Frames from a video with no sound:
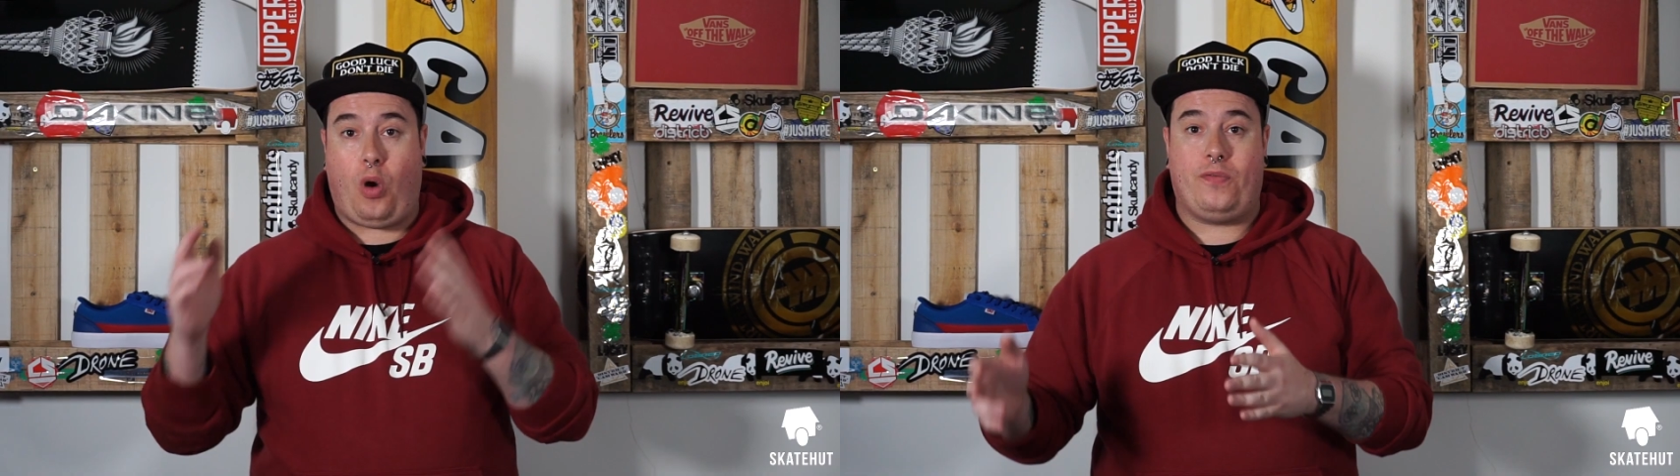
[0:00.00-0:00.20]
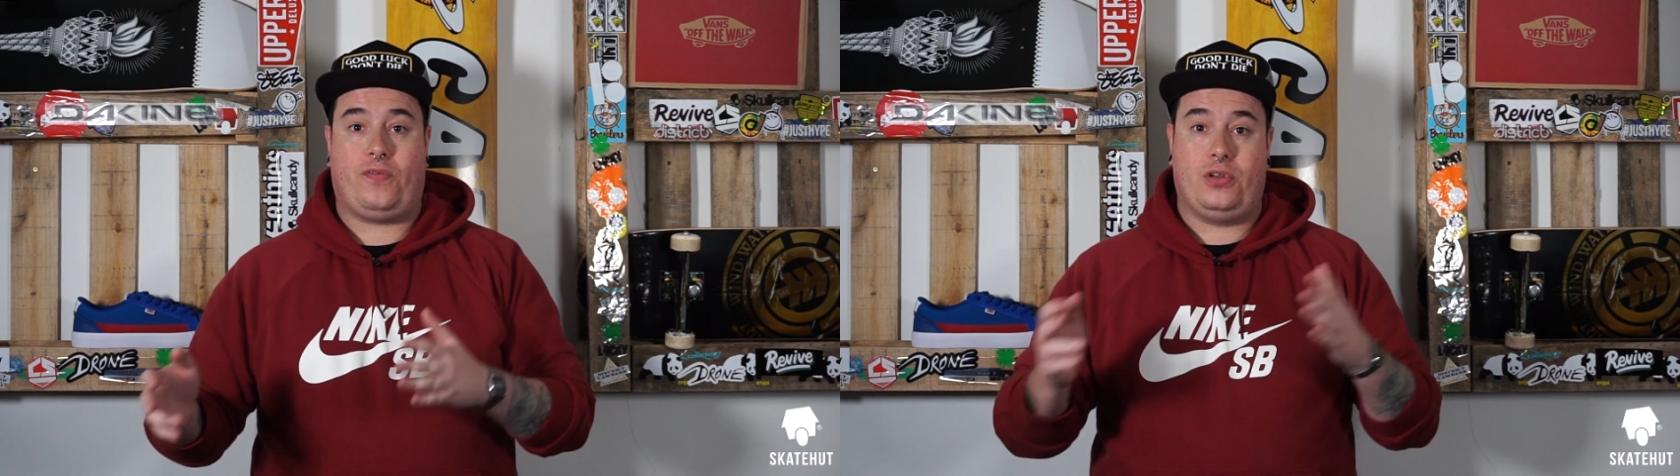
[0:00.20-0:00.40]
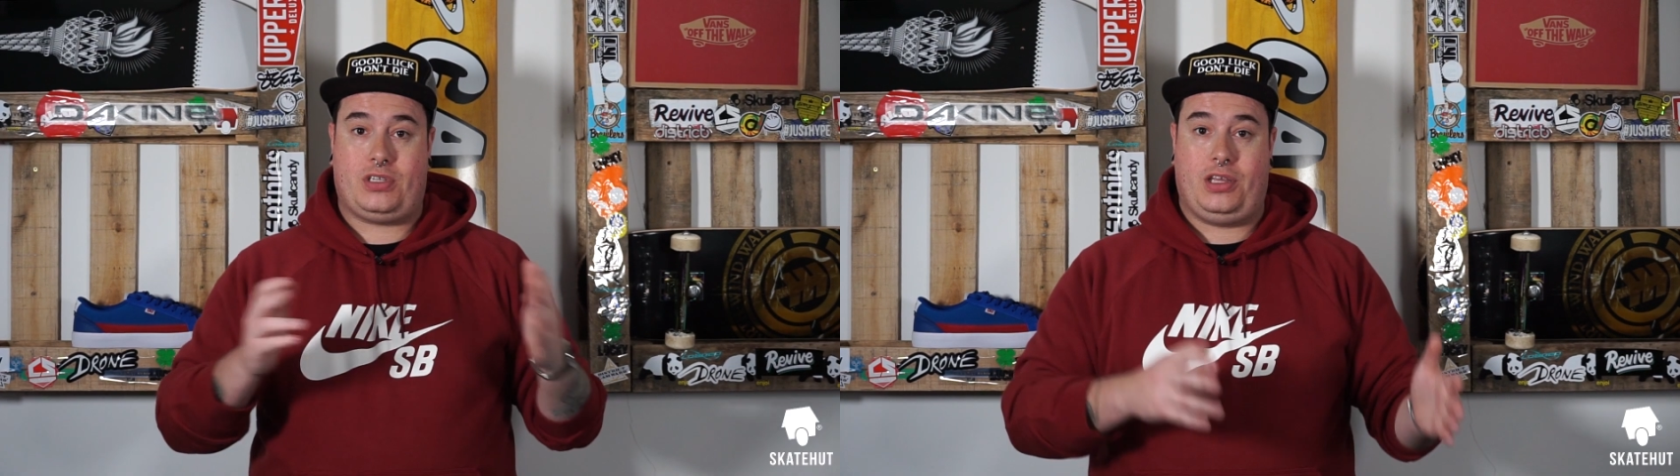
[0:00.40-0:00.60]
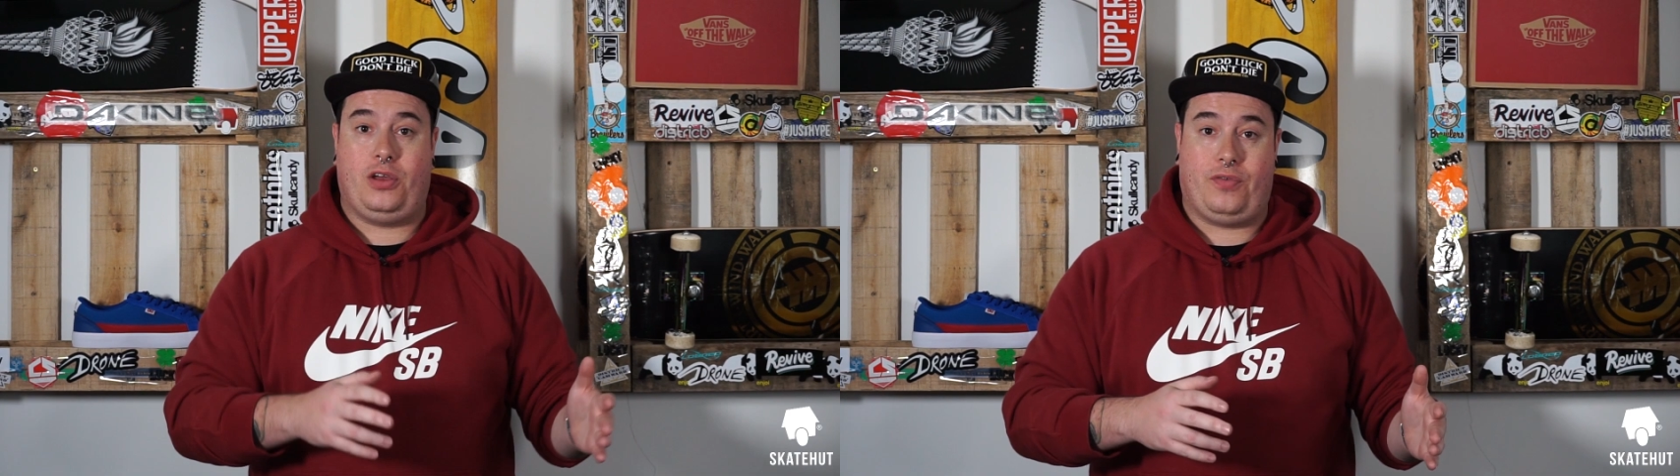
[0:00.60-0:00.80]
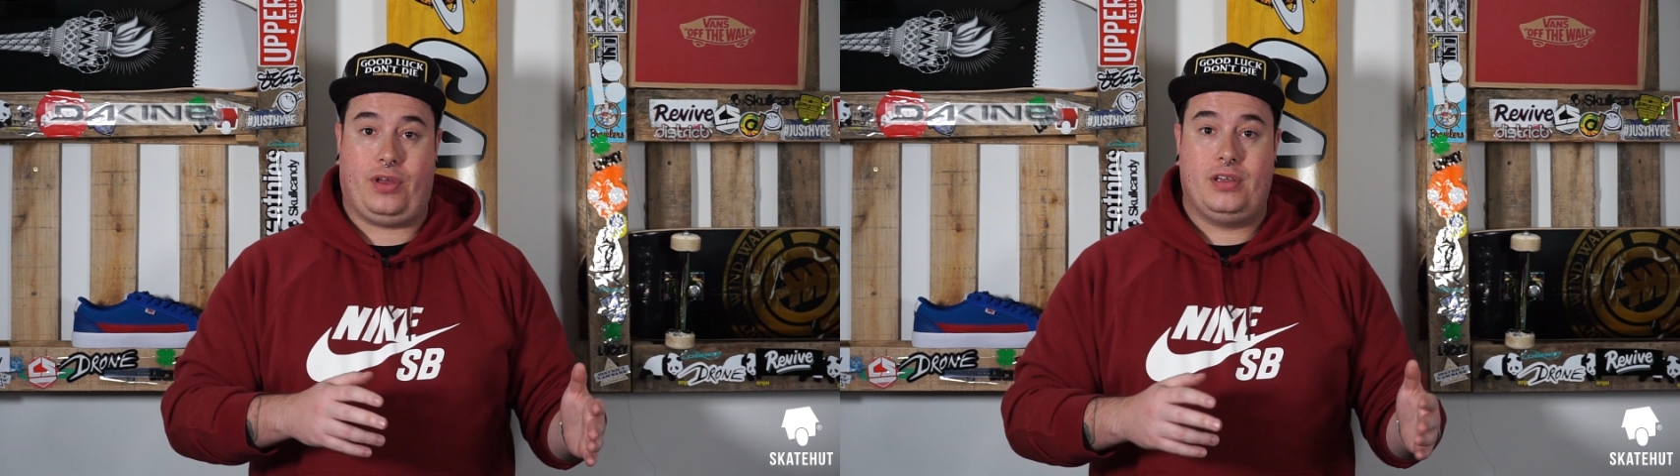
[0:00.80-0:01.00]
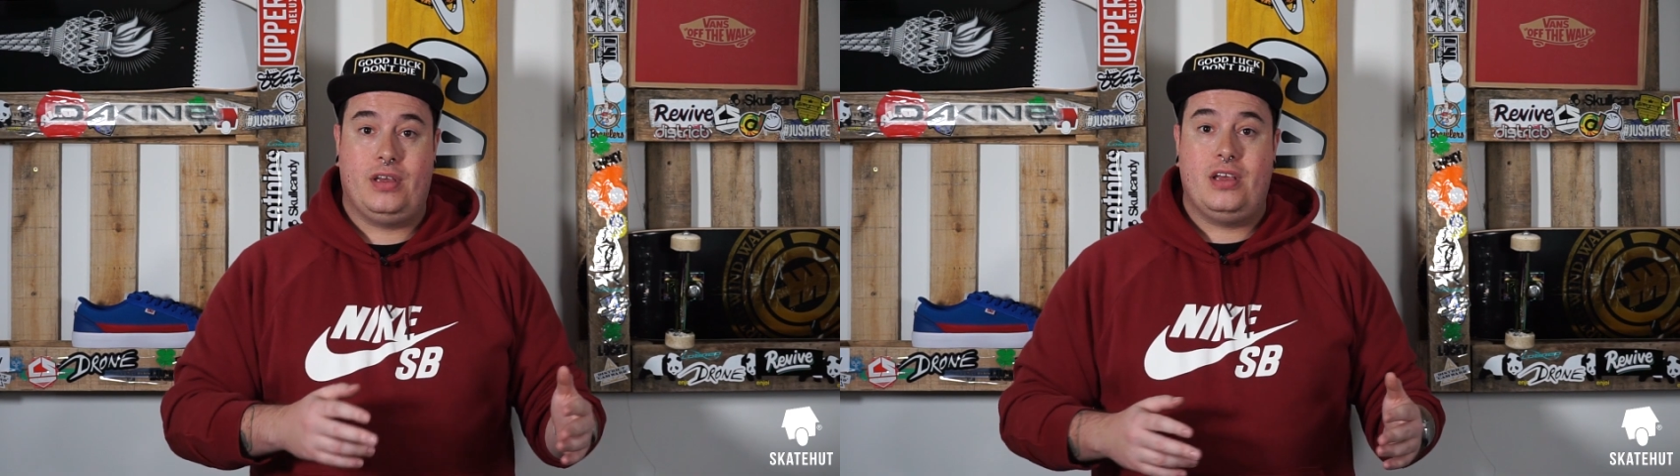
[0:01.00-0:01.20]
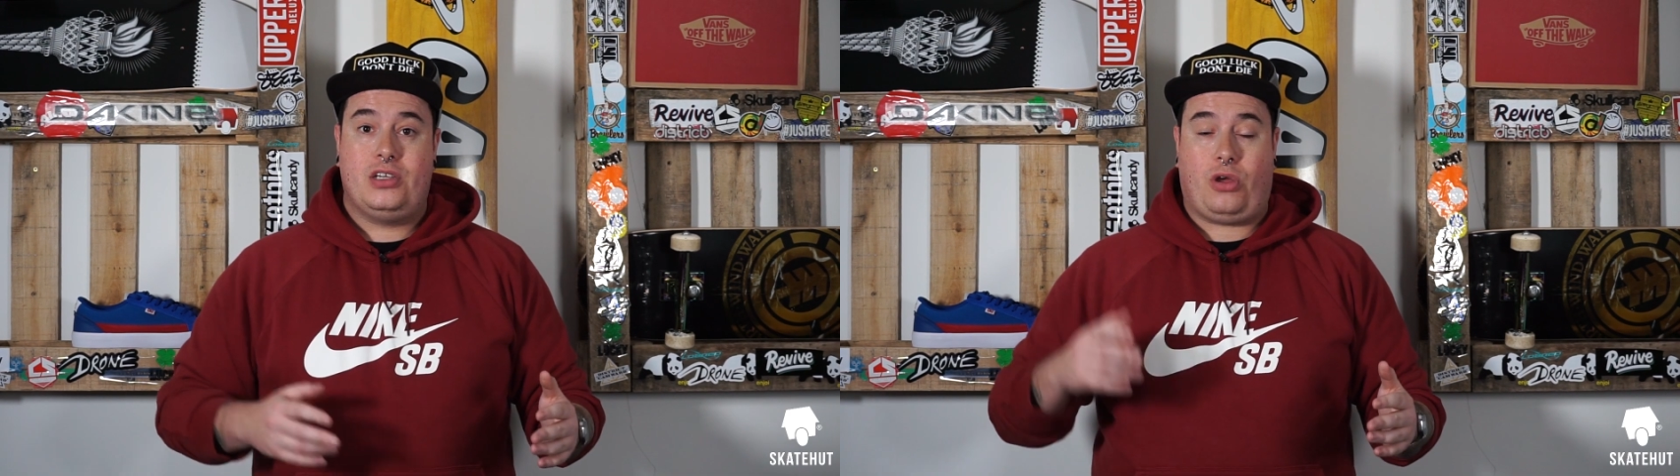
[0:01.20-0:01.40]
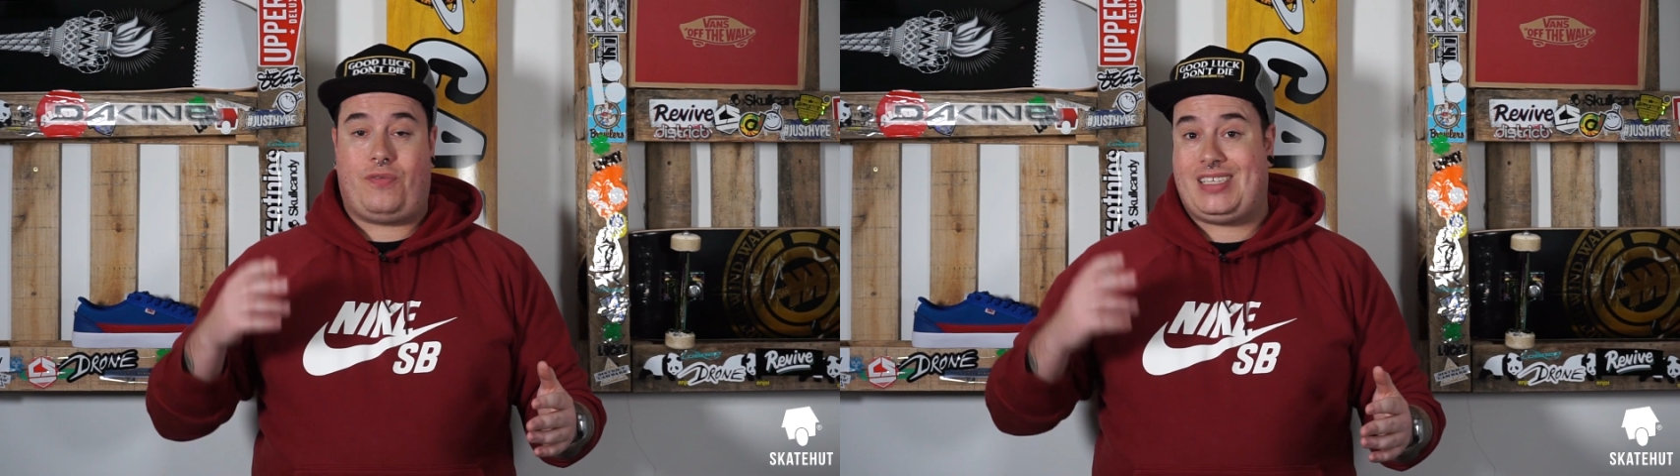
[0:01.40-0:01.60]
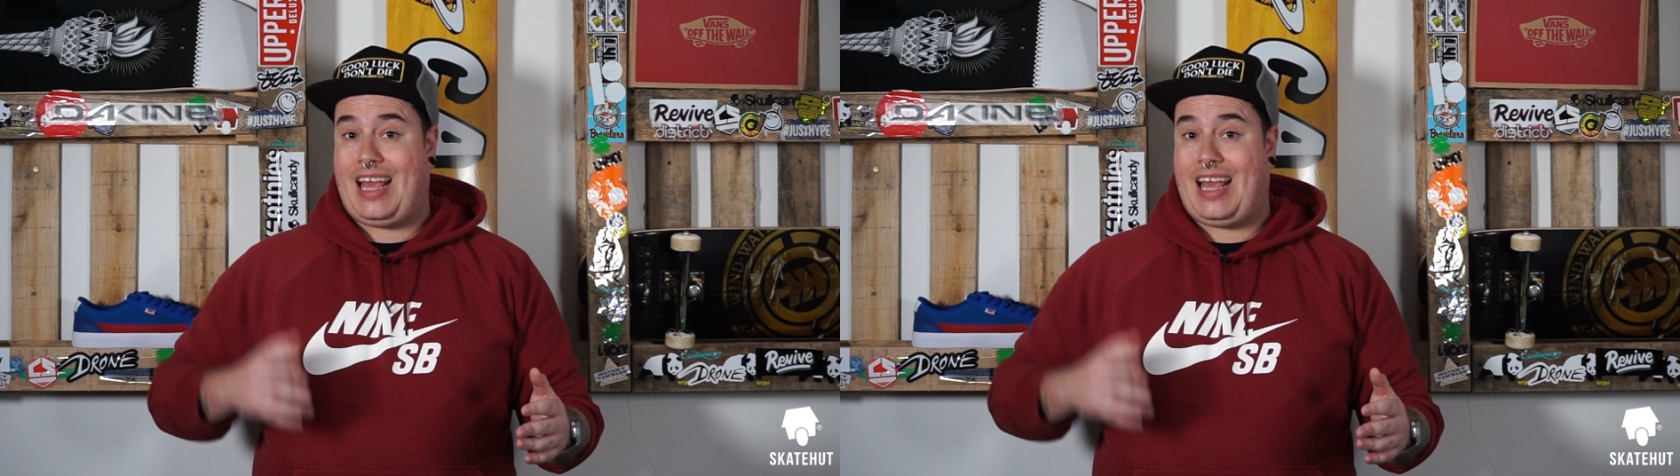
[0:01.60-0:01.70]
one foot to the other. So if you